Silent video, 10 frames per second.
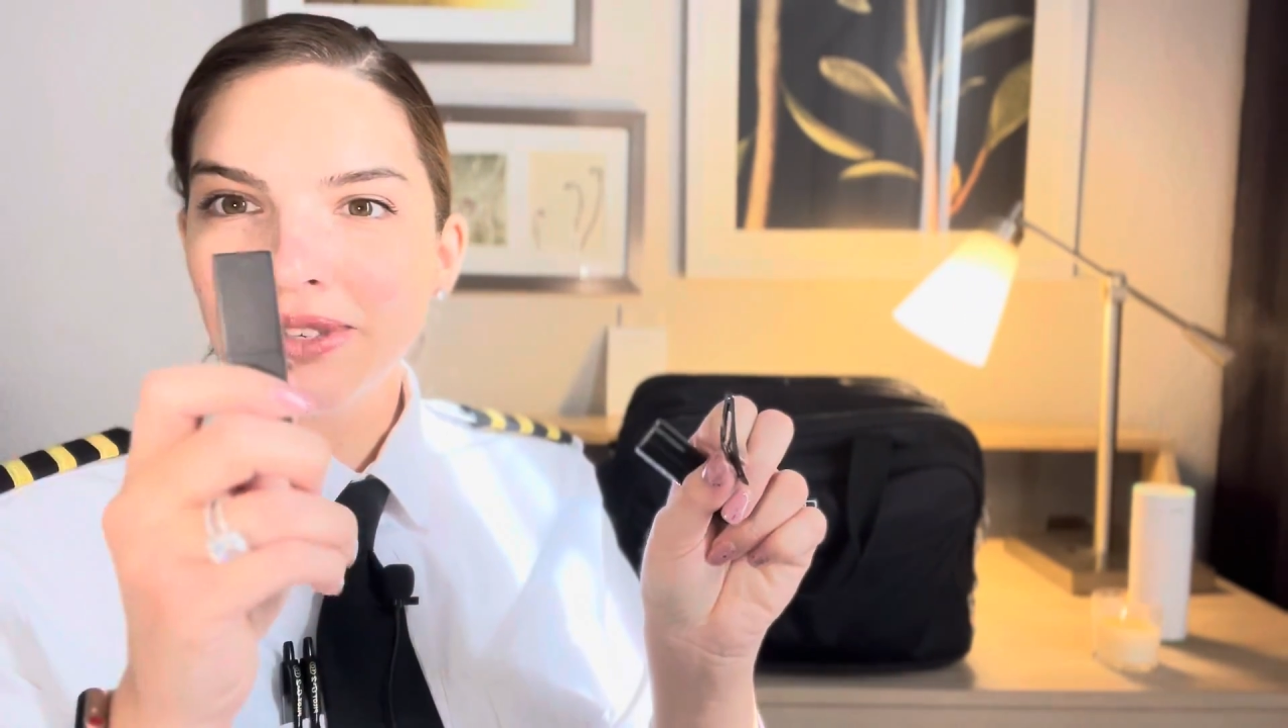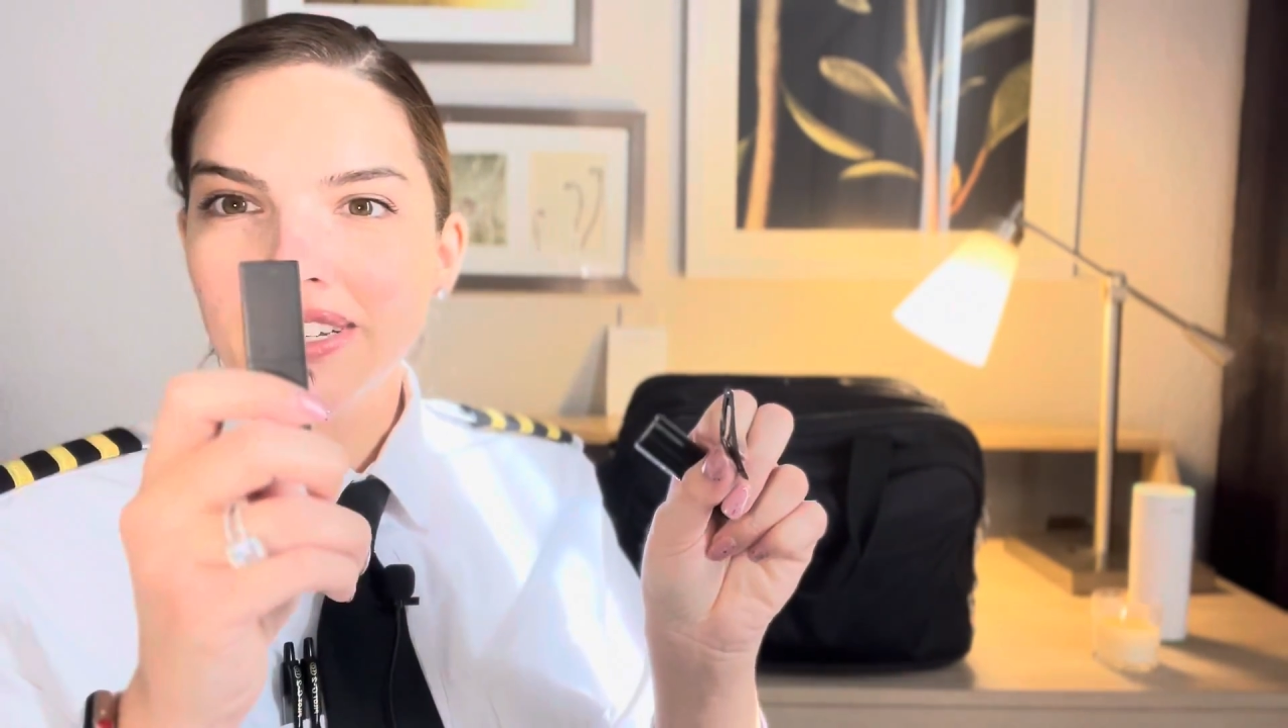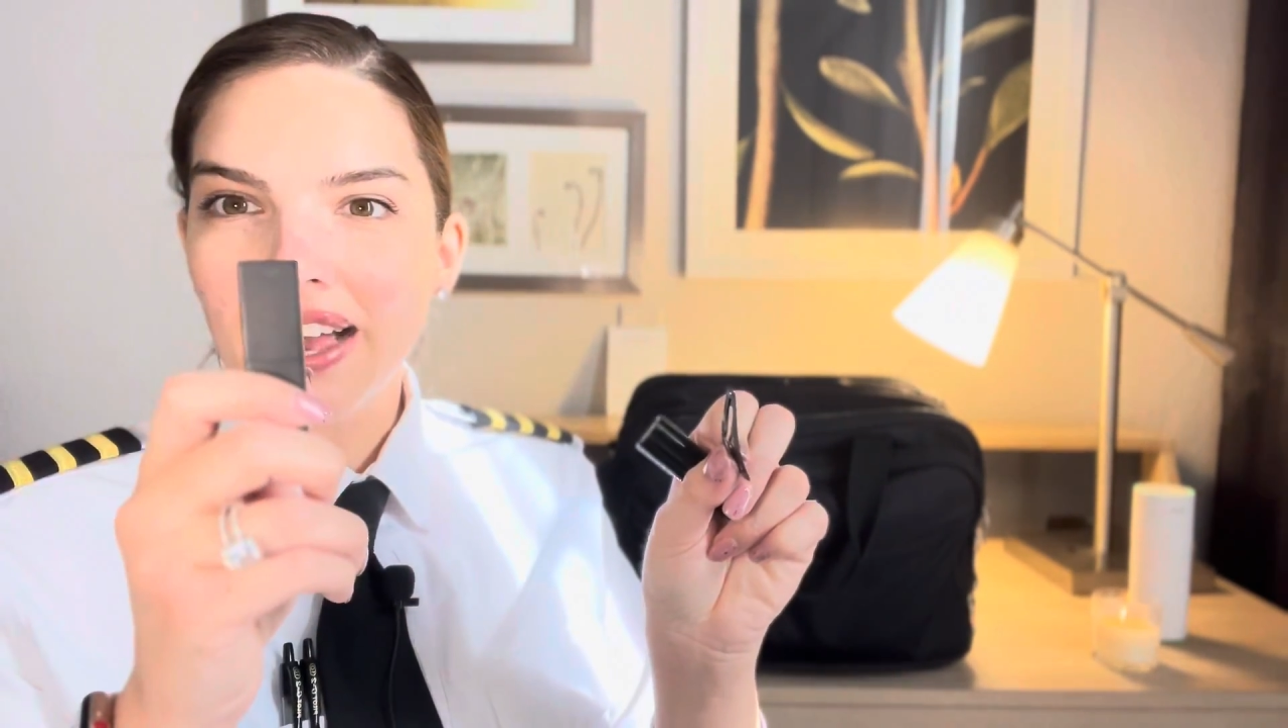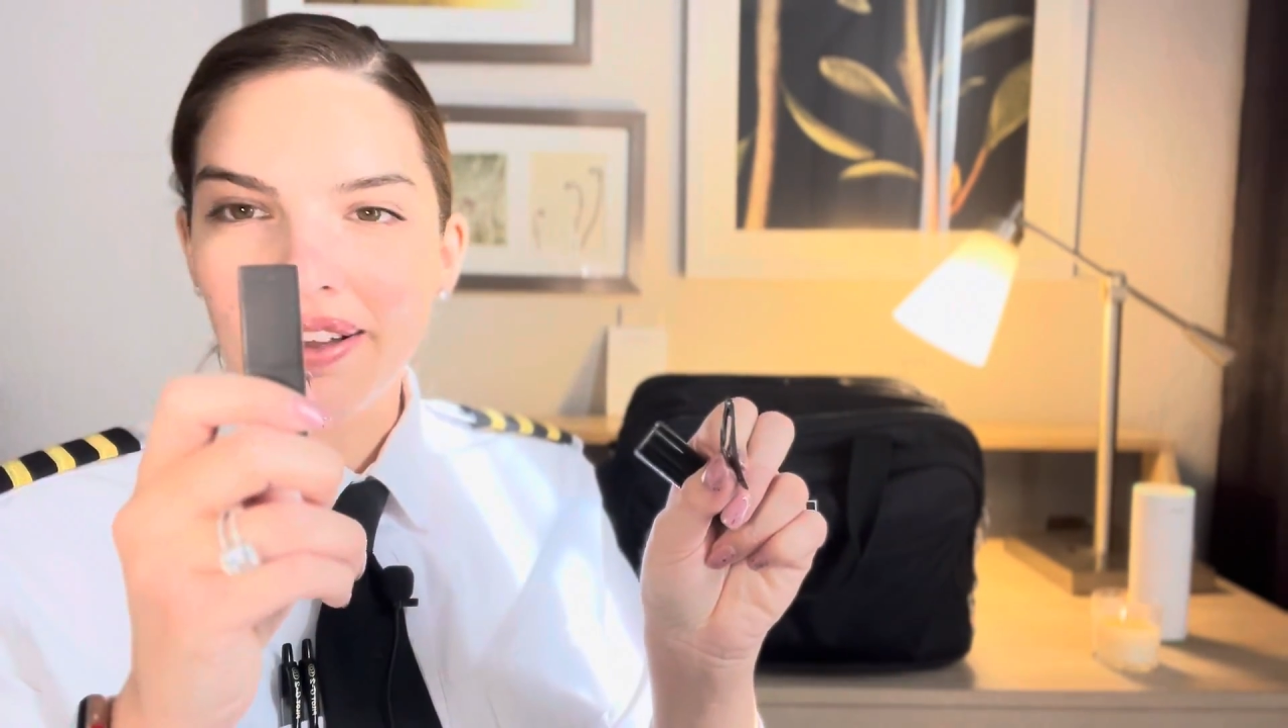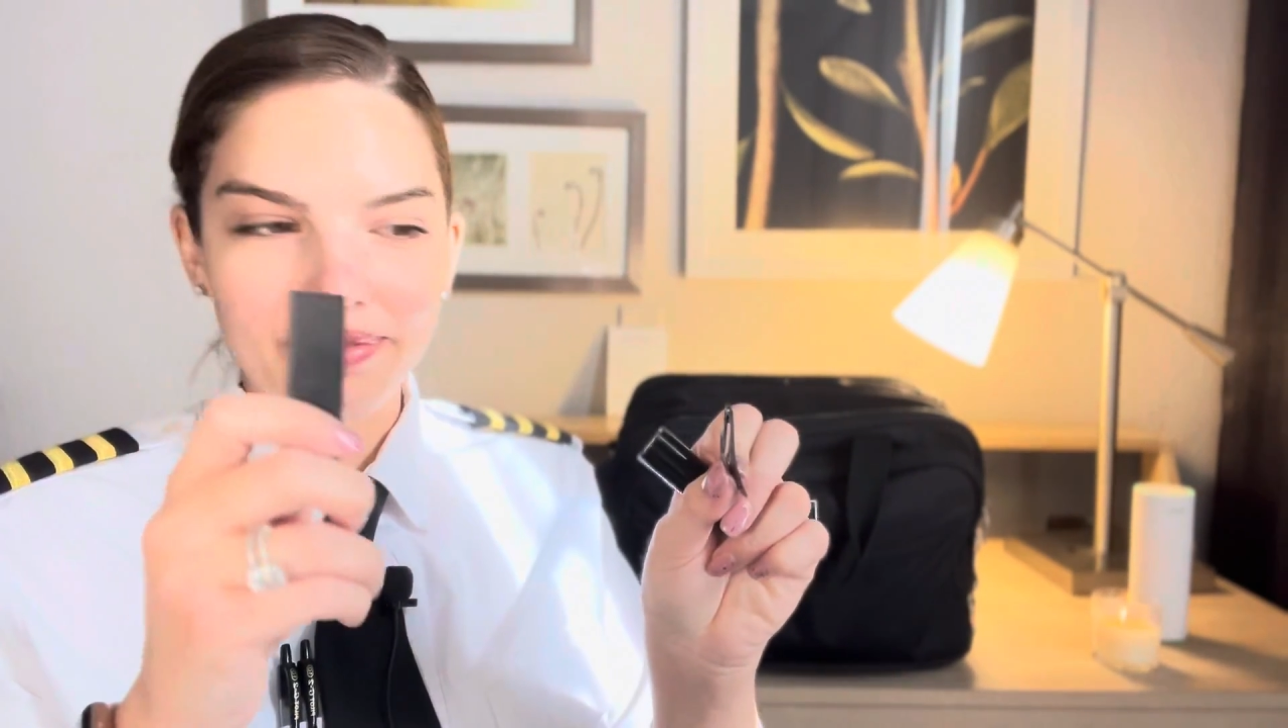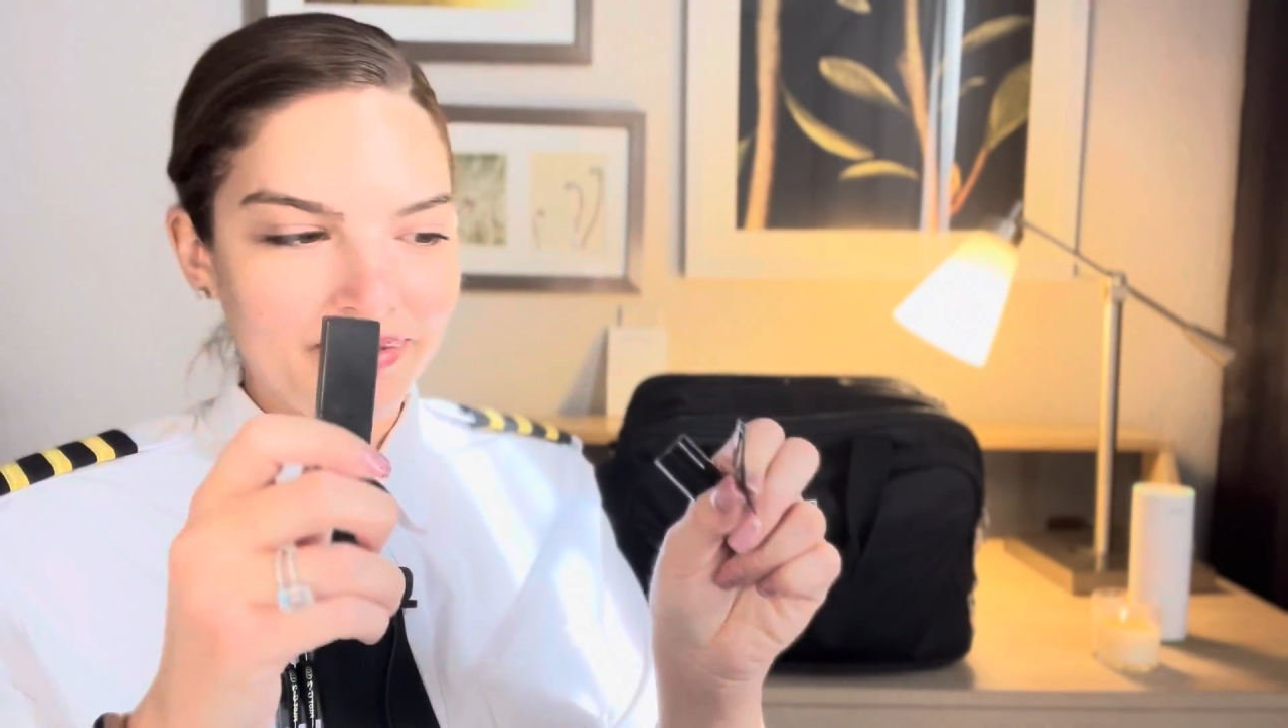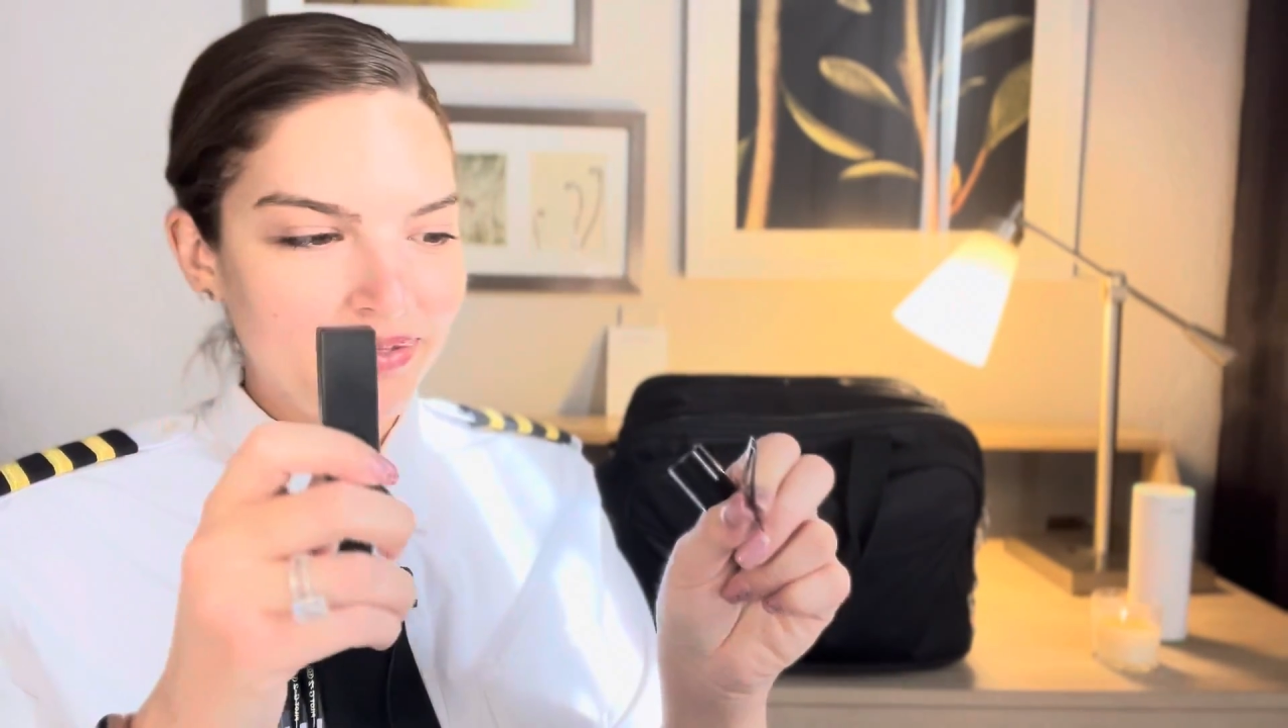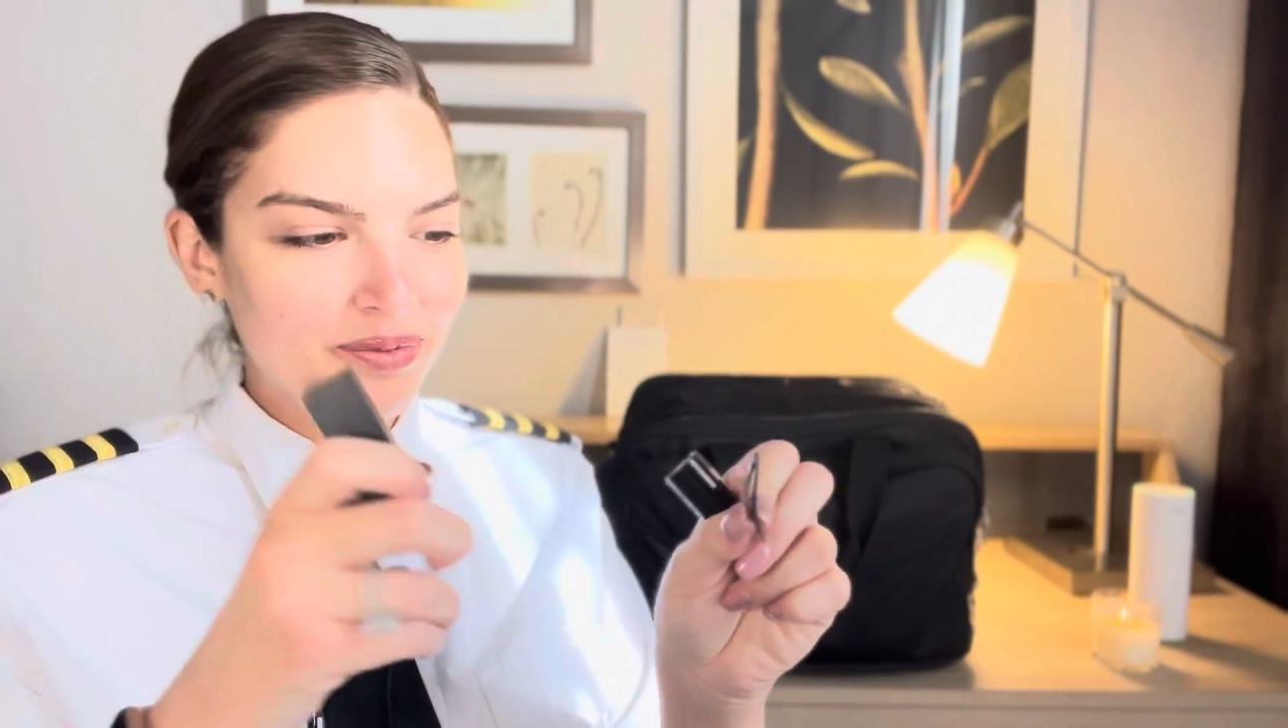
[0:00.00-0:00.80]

stuff,